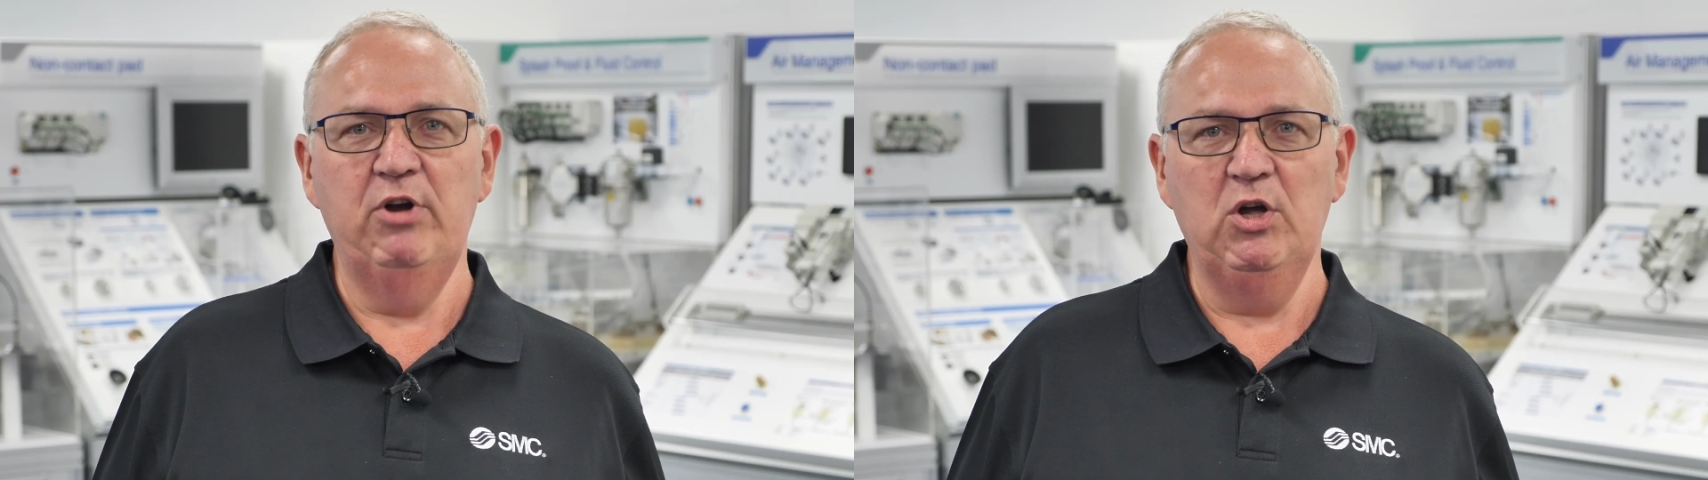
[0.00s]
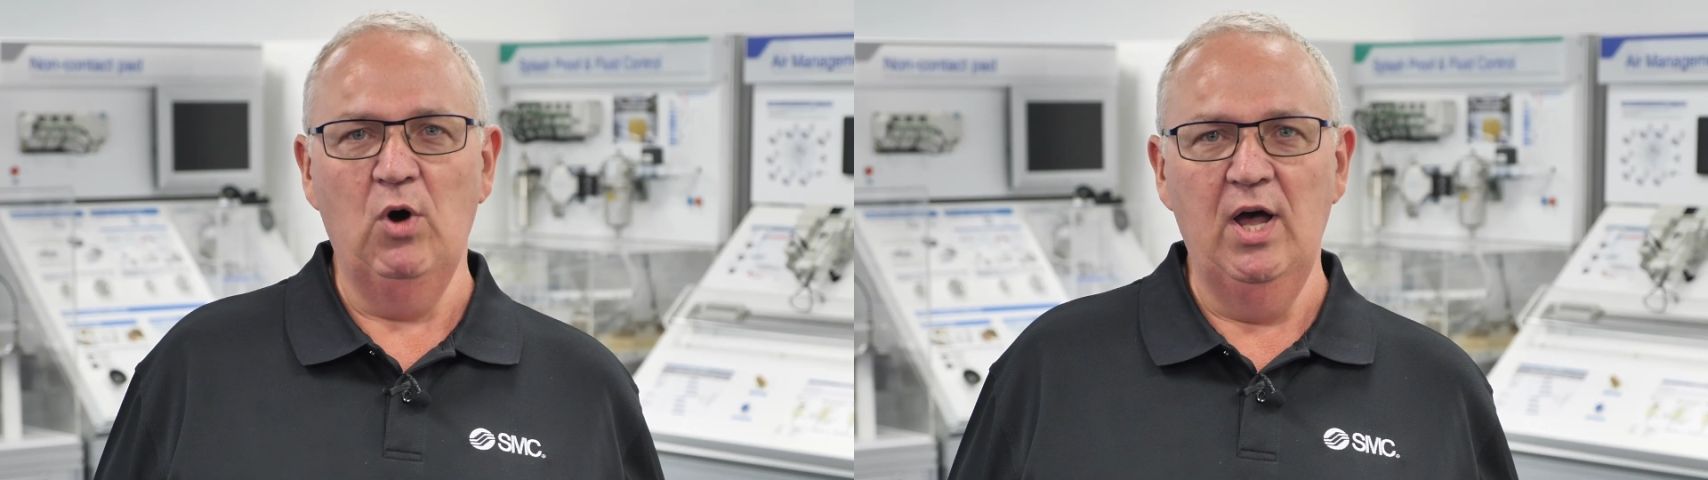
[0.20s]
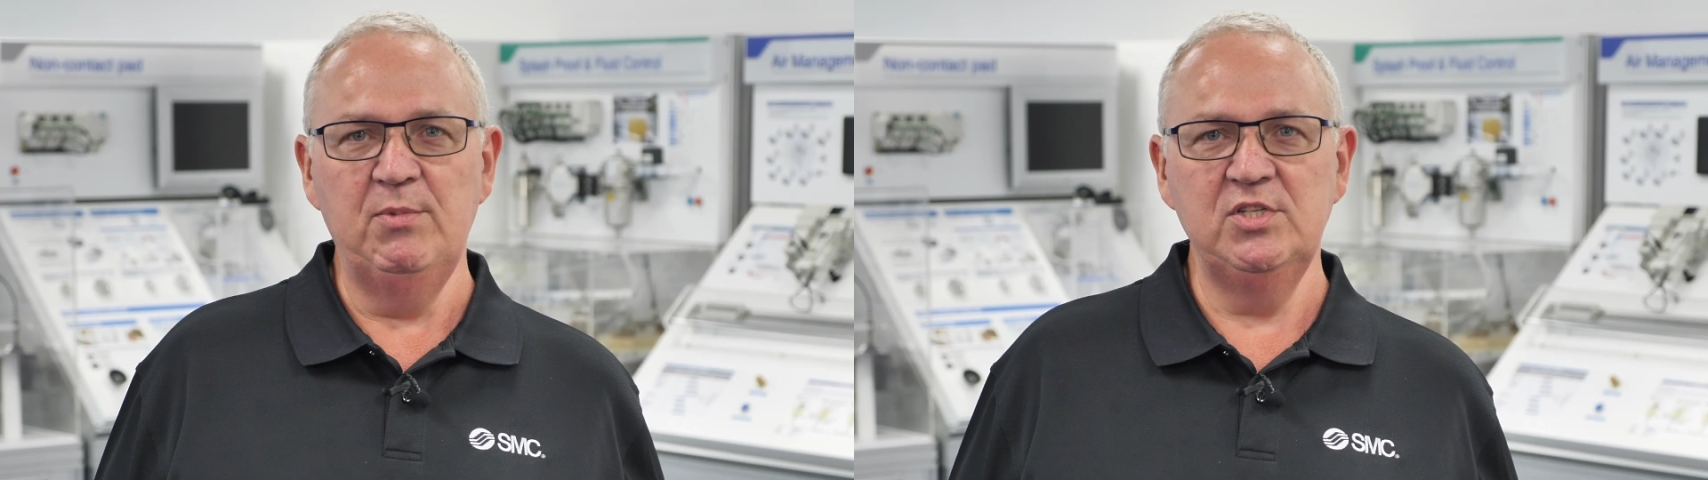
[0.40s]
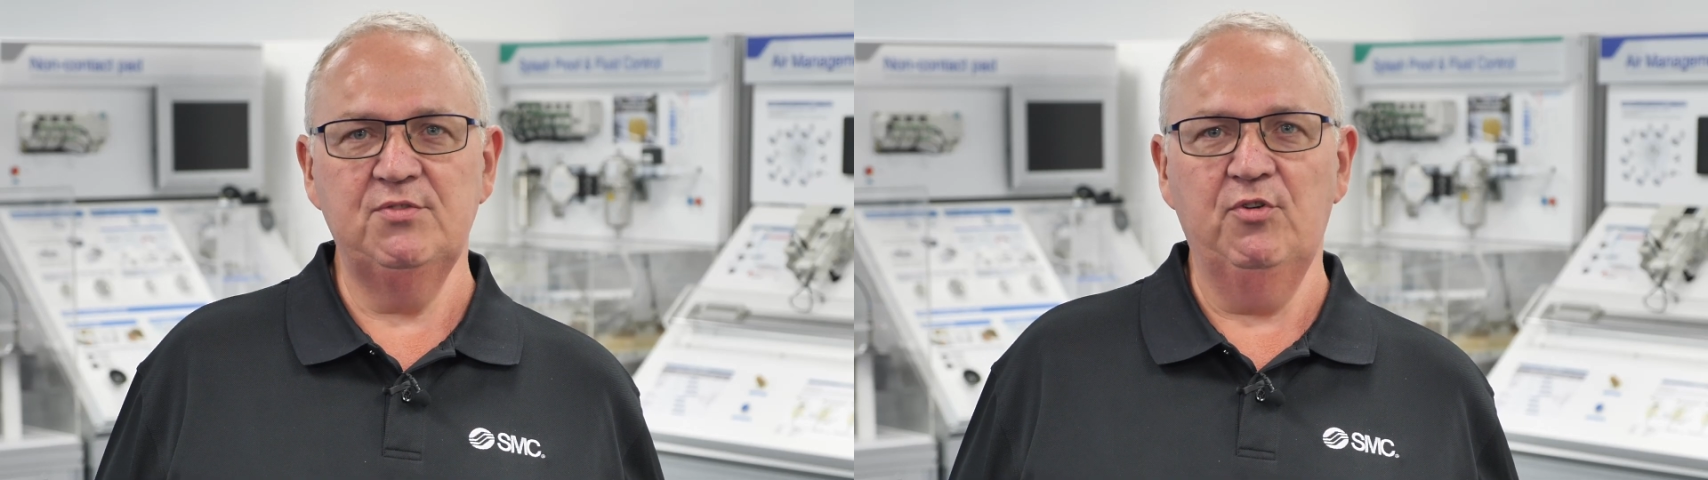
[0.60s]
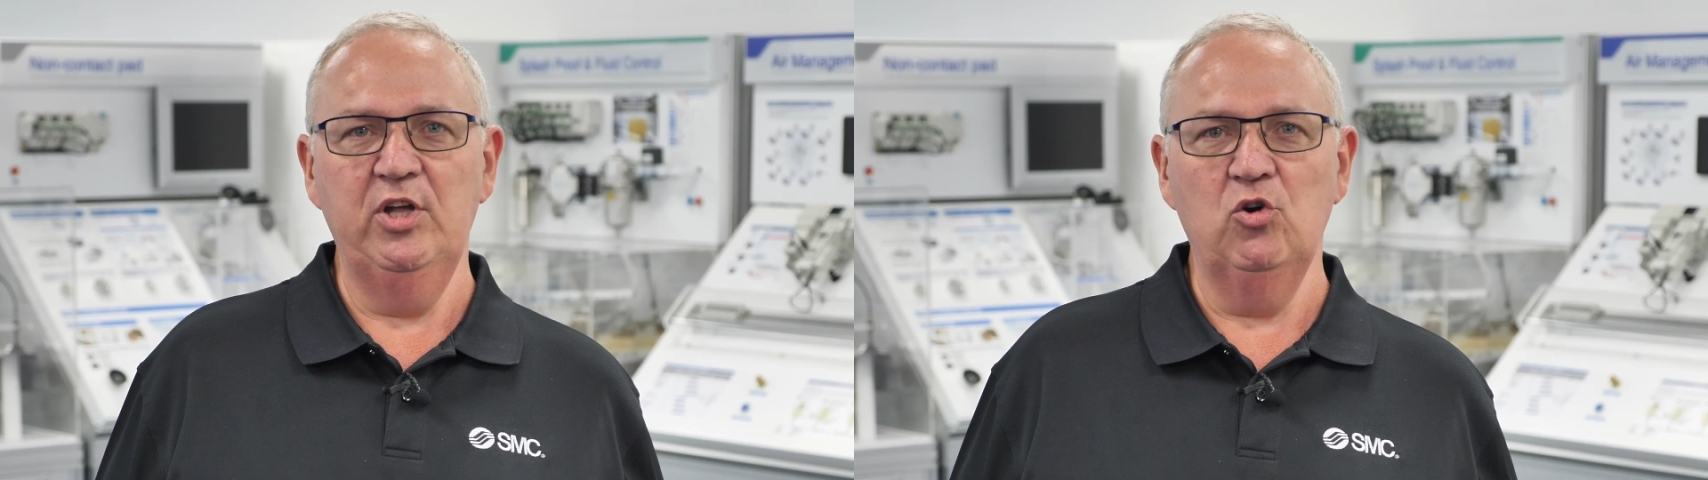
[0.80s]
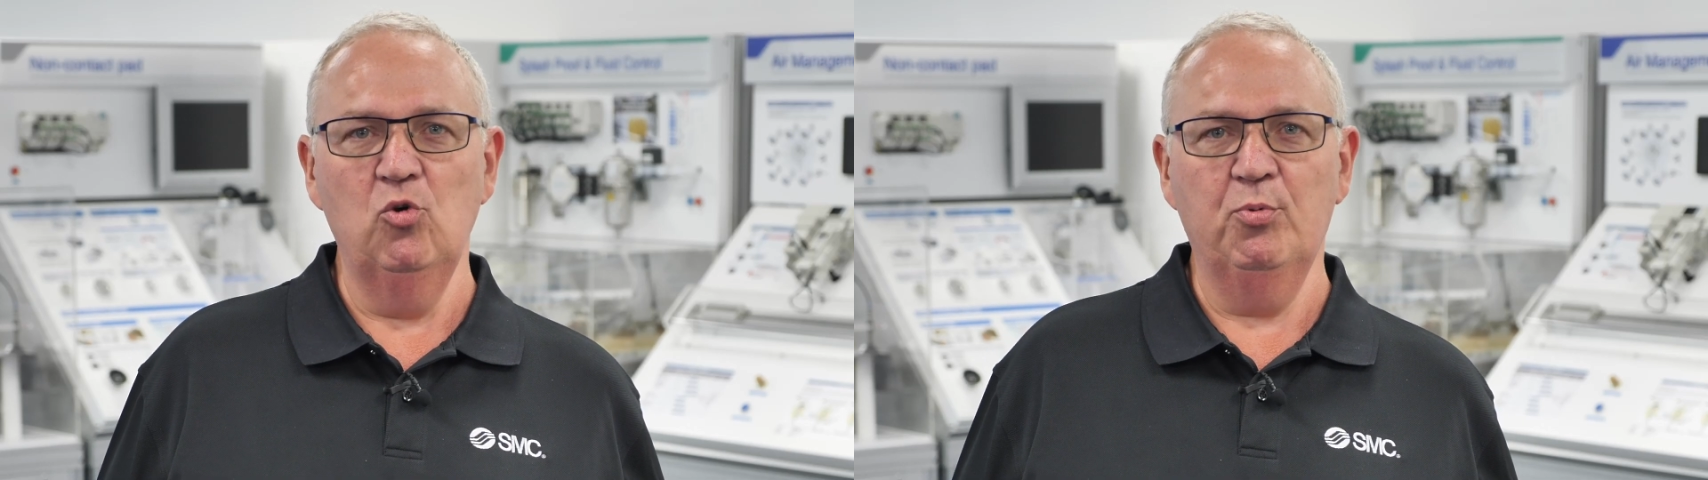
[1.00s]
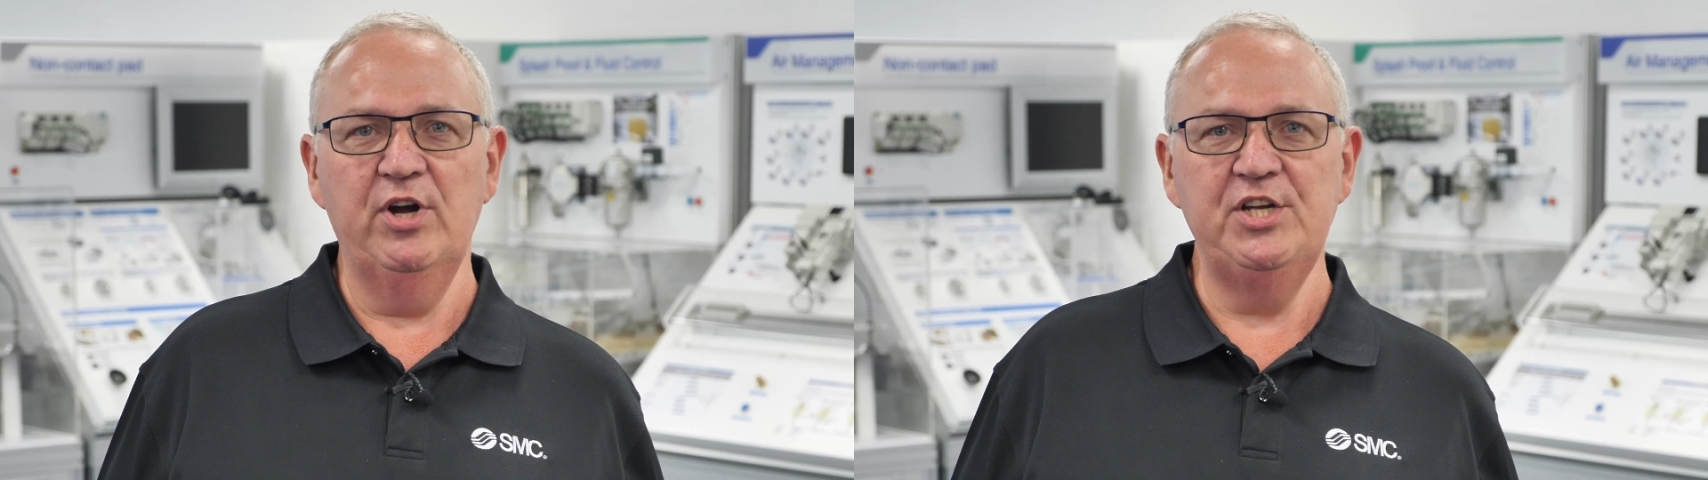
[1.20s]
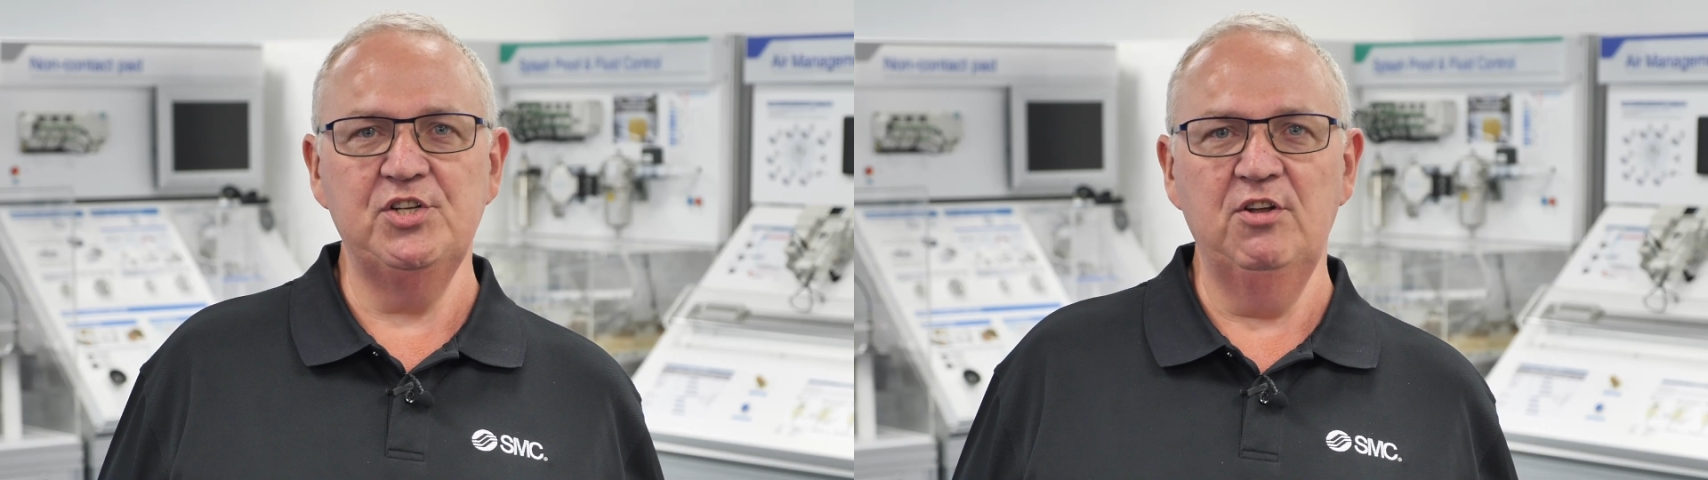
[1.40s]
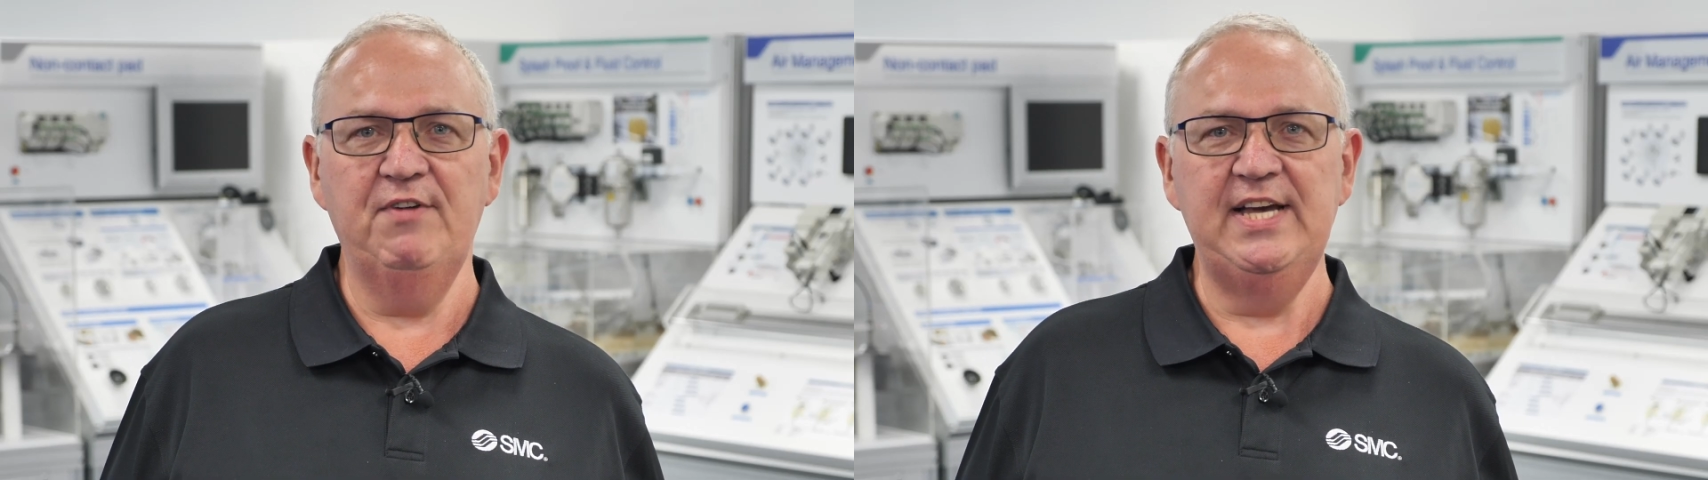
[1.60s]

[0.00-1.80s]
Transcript: requirements for incorporation of